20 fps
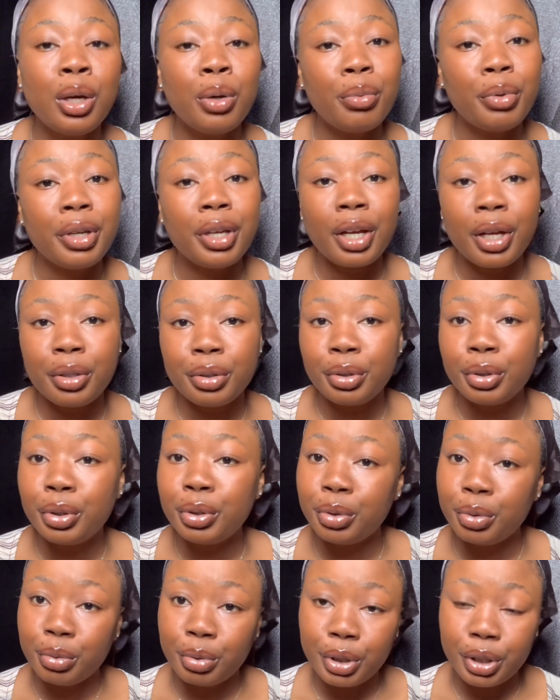When you are done,
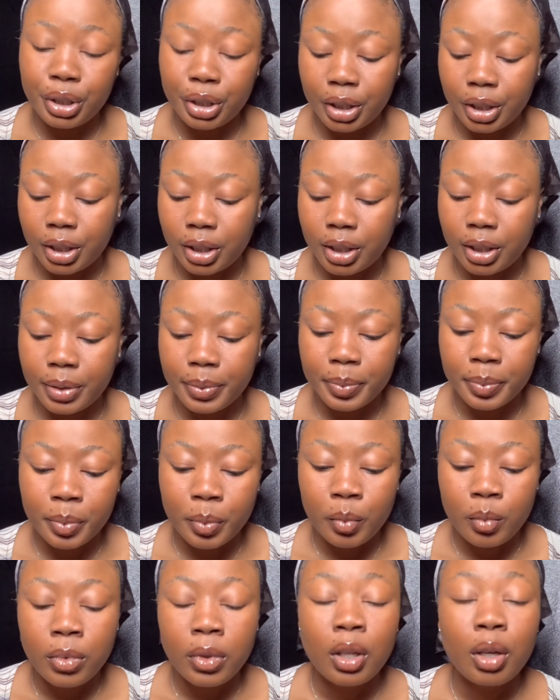you wash it.
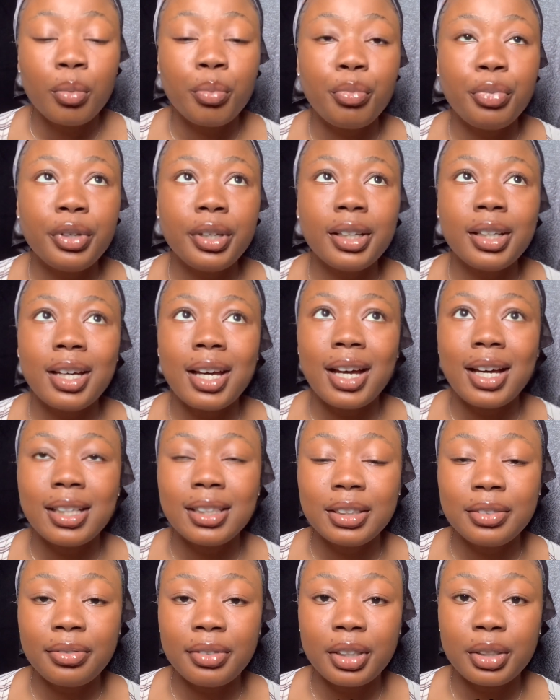Bring
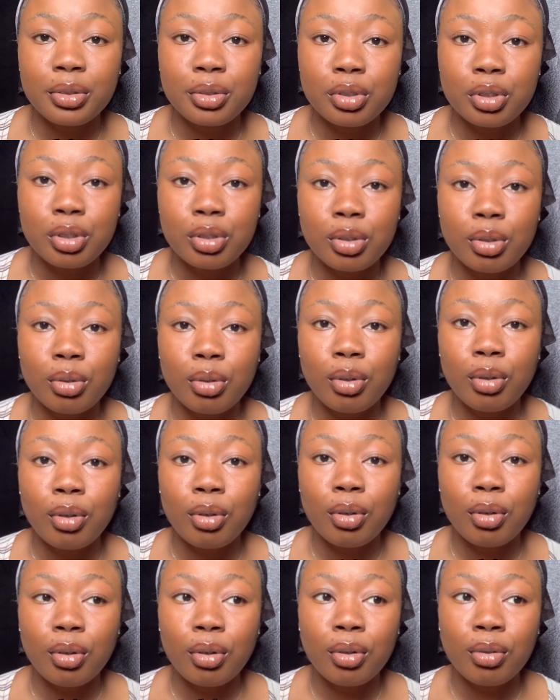hand fan also,
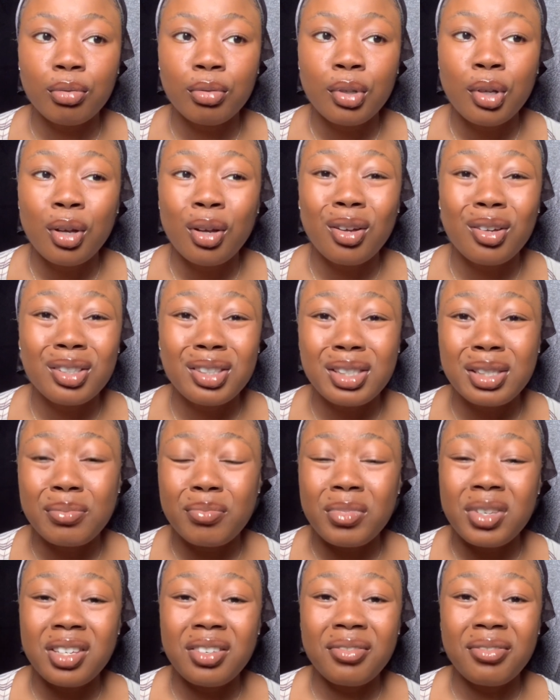or or this
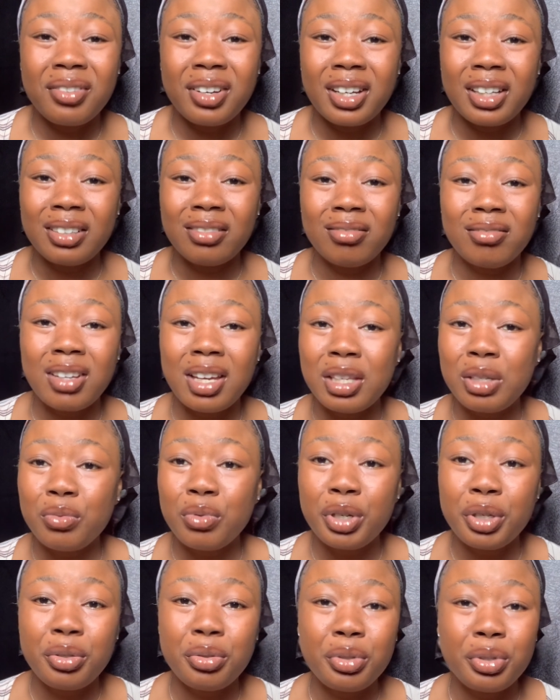mini fan,
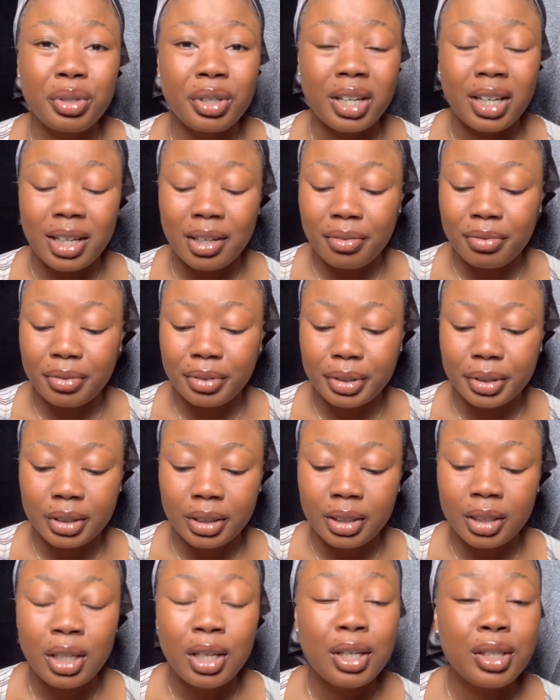anyone you know you can afford,
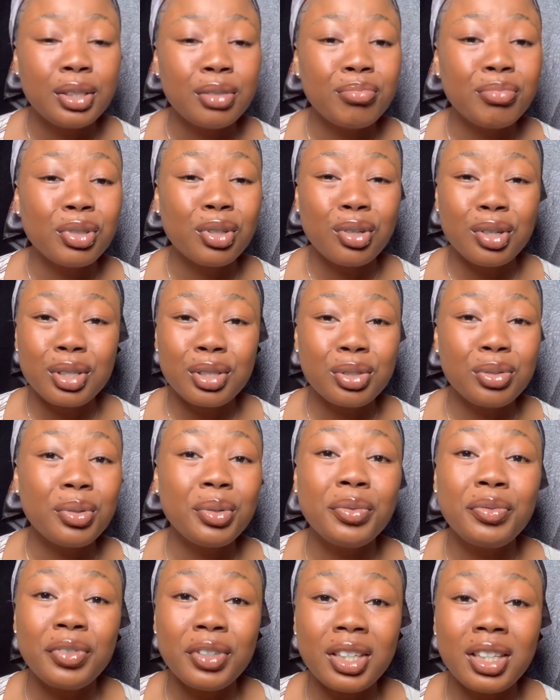because you
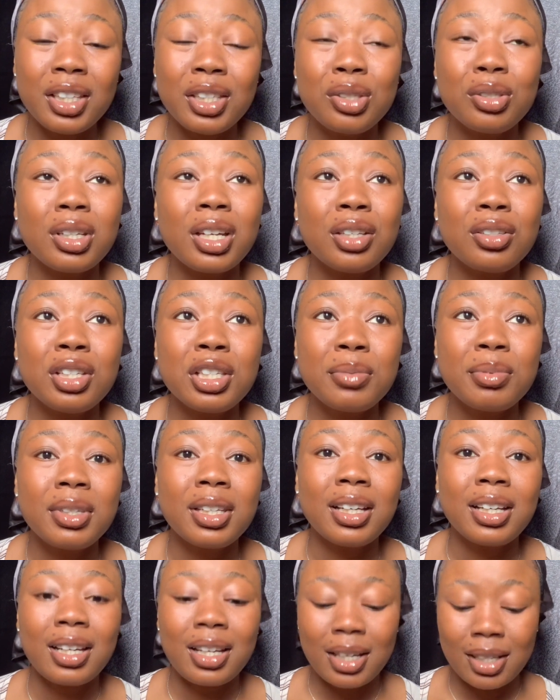feel it, you can just be in
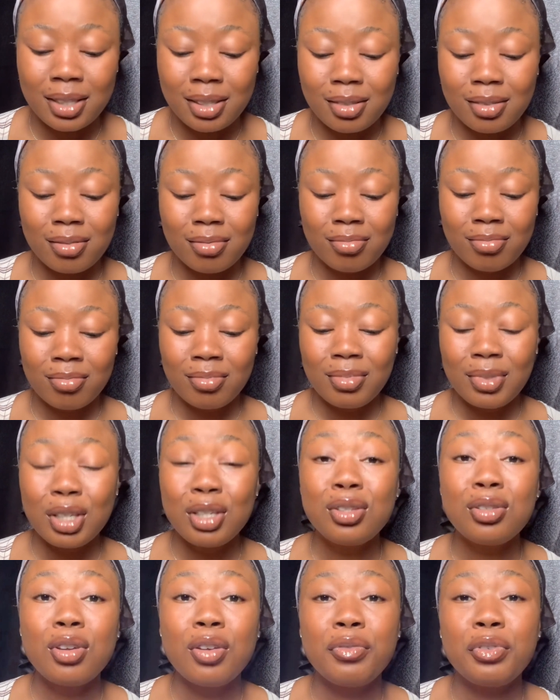class,
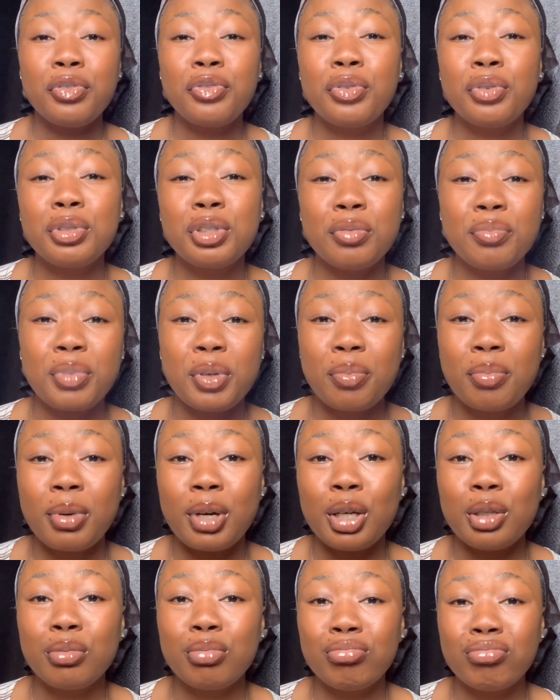instead of you folding paper,
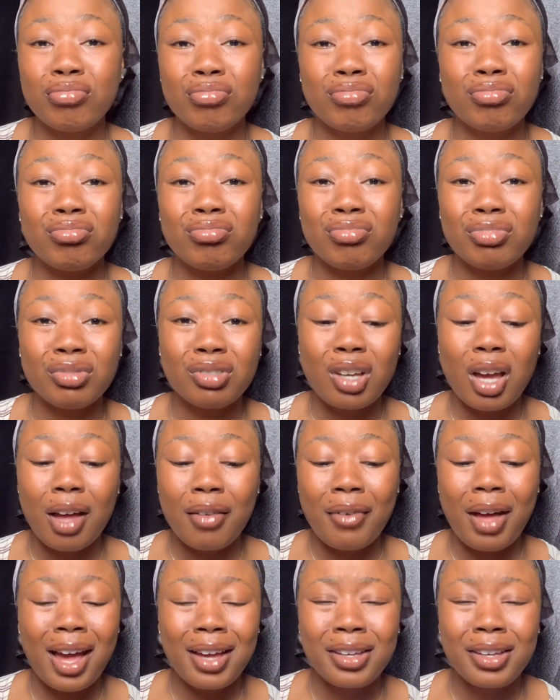you grab, ah,